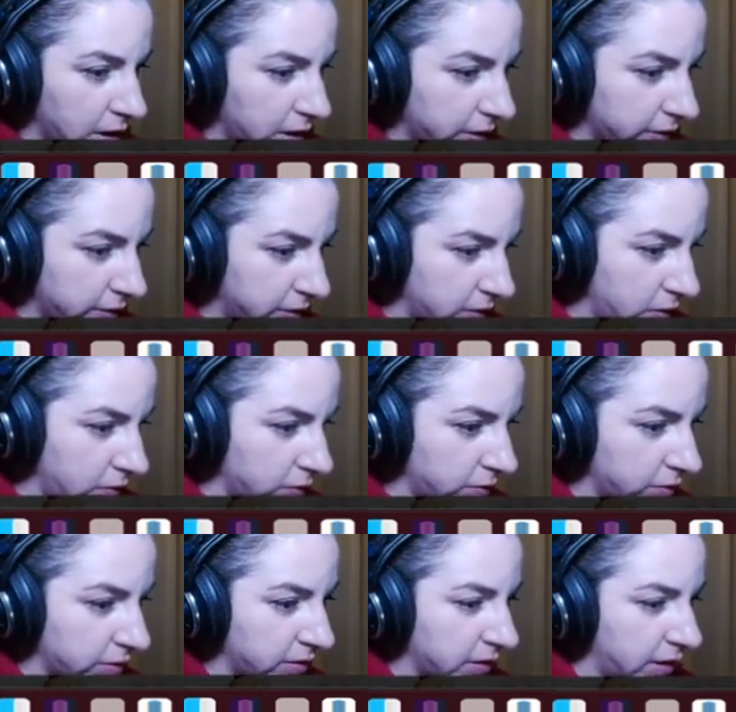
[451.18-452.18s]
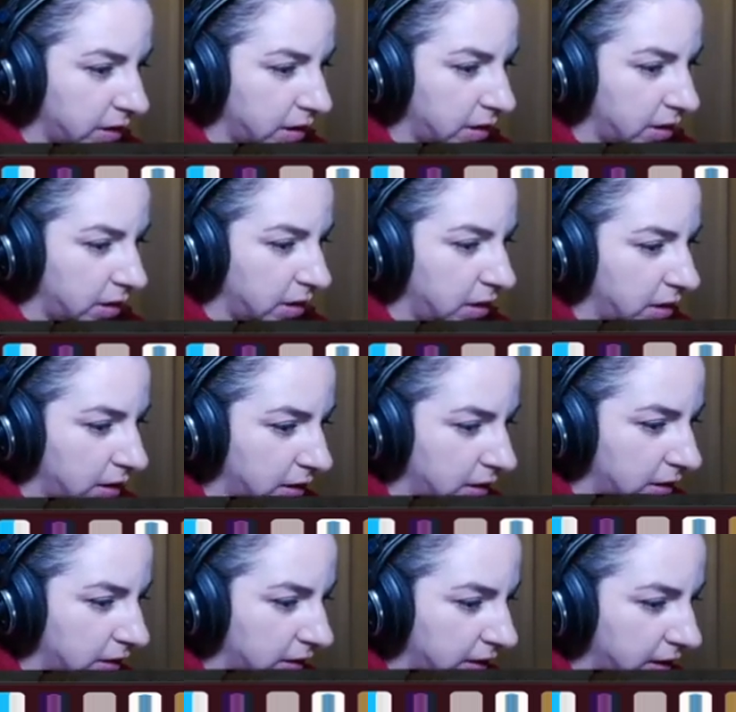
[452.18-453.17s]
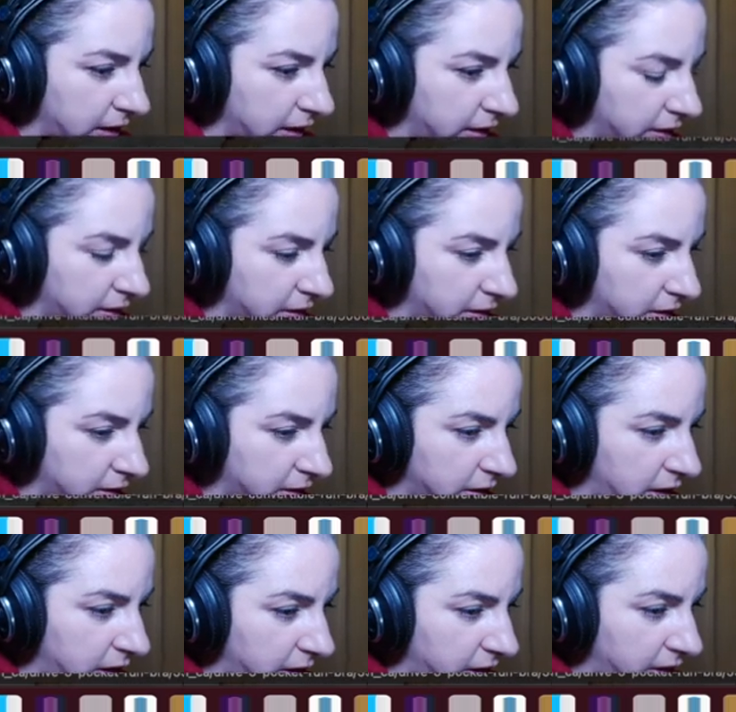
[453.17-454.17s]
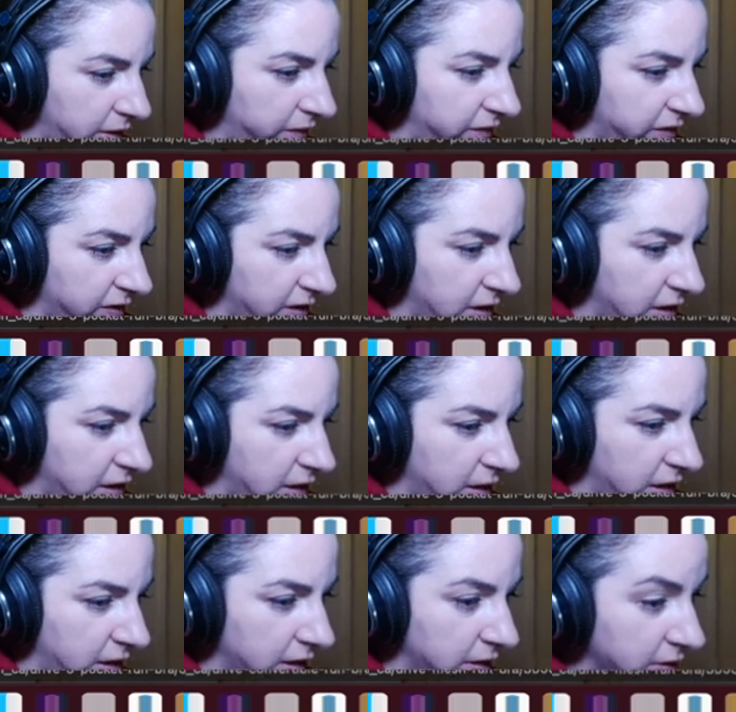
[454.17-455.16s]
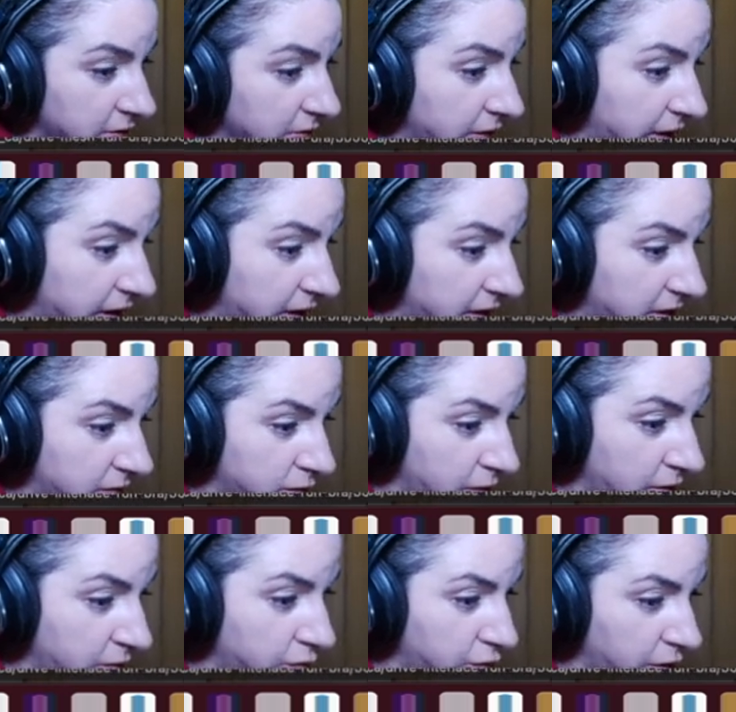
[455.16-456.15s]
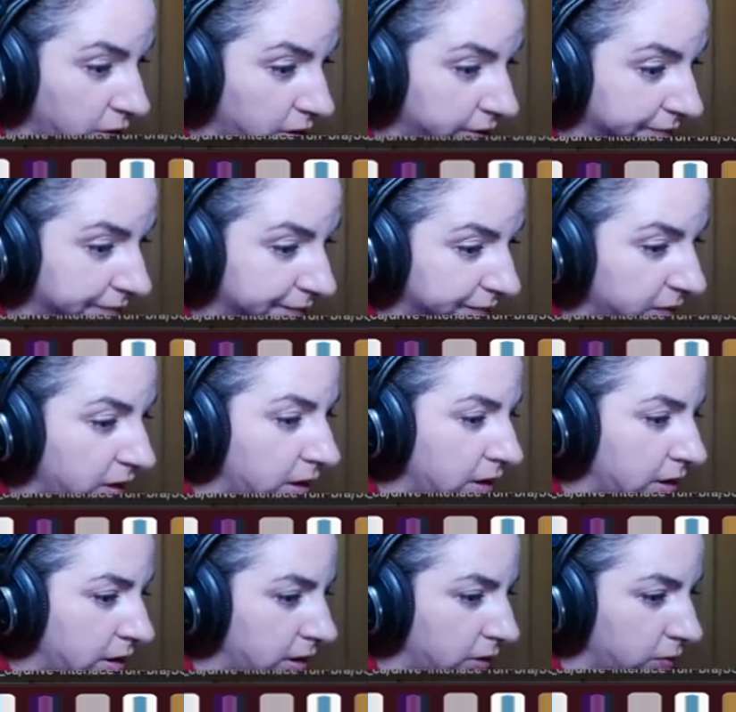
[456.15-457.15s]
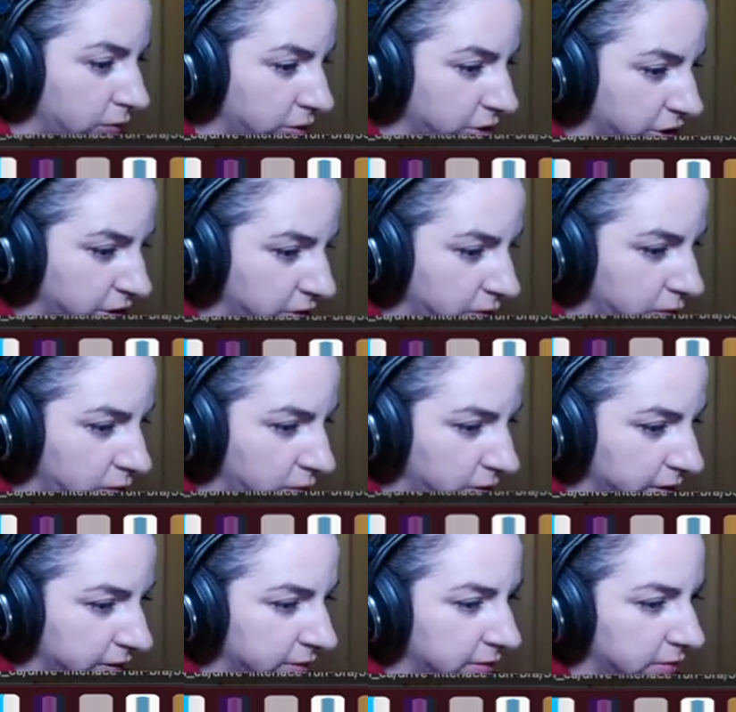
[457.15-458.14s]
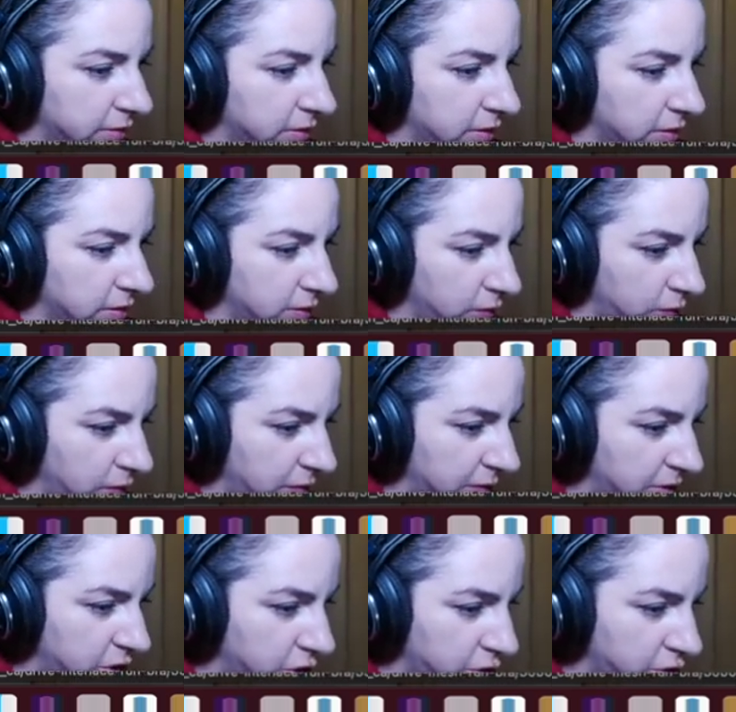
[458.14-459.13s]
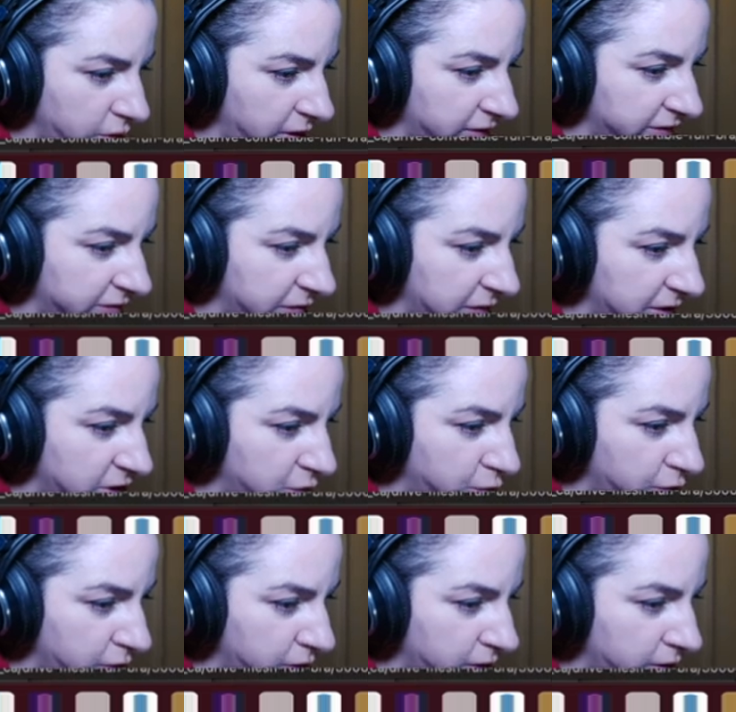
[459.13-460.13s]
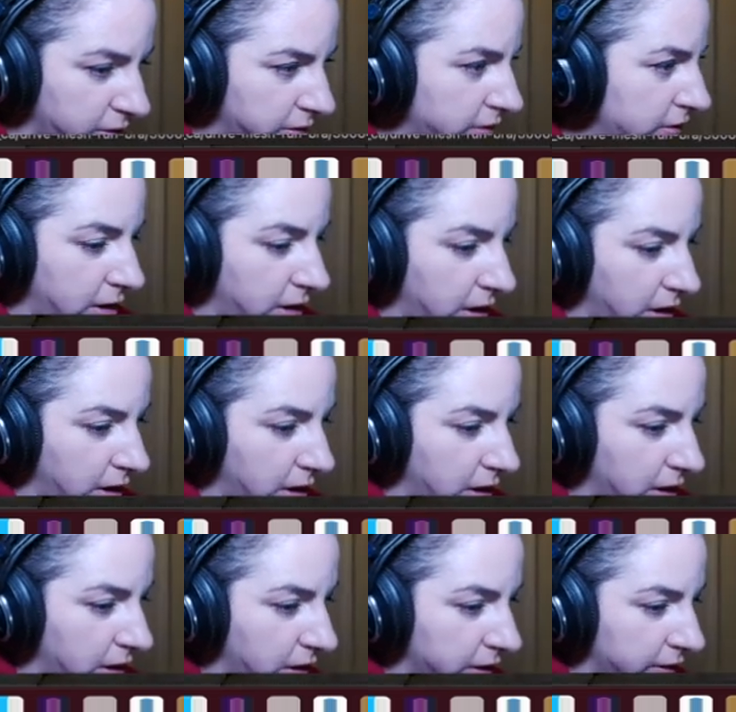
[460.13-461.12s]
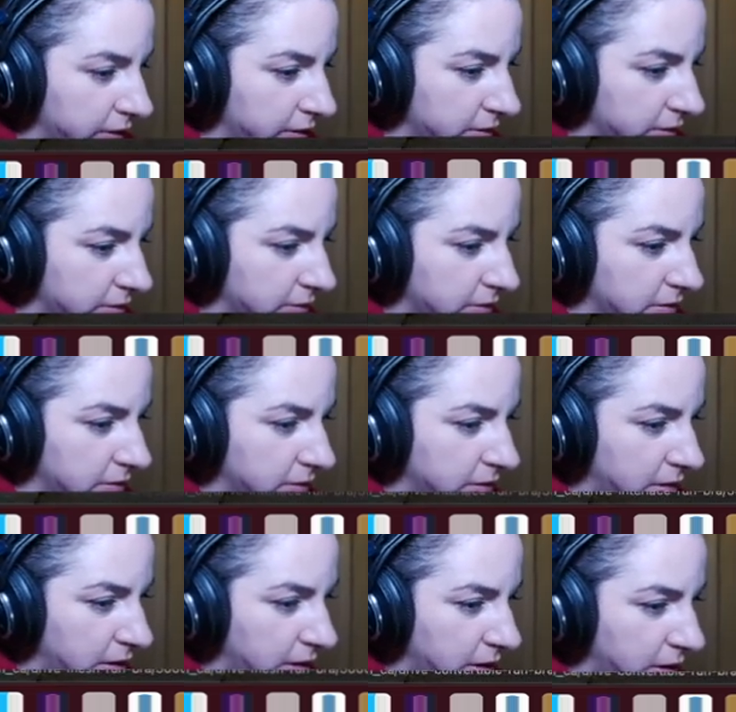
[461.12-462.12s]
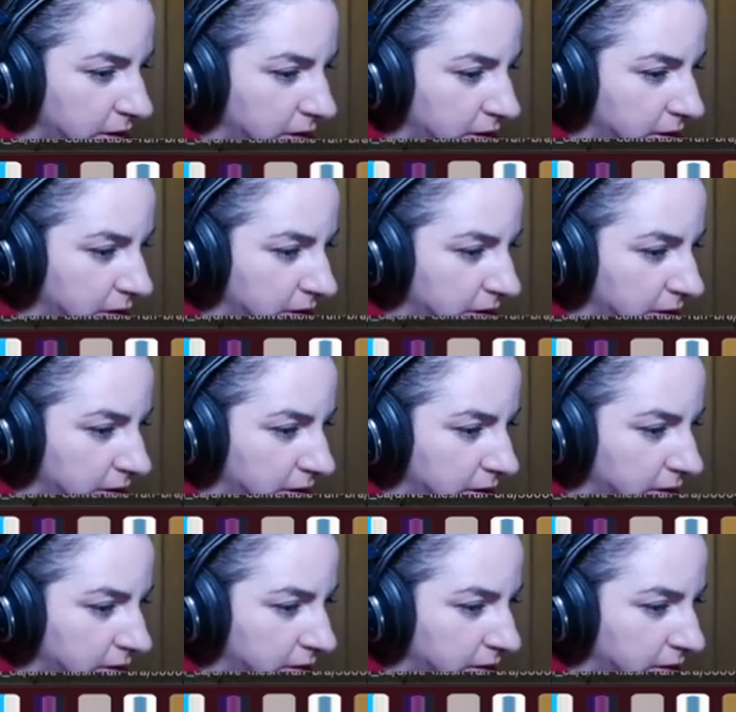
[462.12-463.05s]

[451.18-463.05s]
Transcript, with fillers: So it looks like in Canada they have the interlace run bra, which I don't want, the women's drive mesh bra, and uh